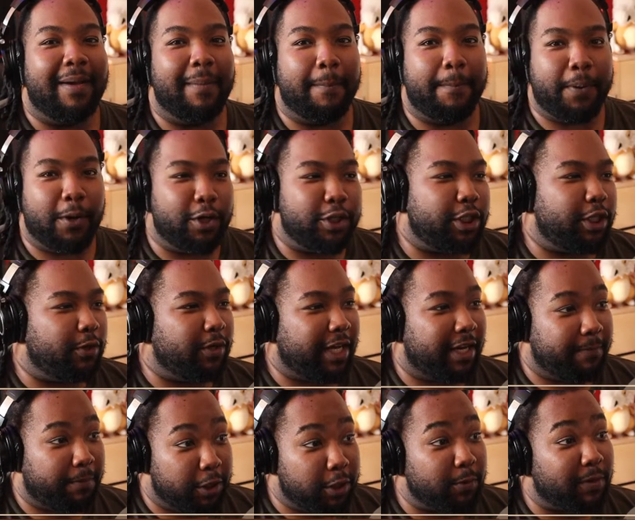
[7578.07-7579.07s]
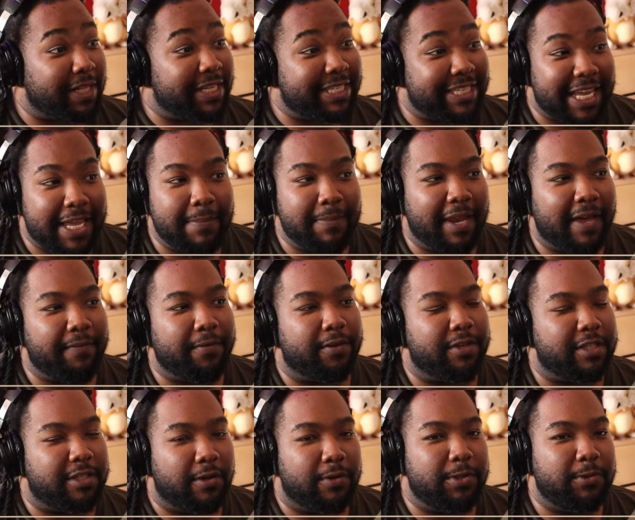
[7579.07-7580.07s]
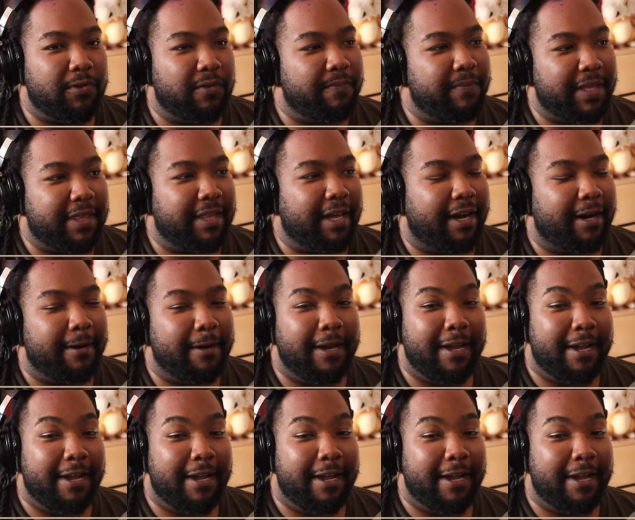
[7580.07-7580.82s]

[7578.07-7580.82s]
Can put you on the same level as those who have been there.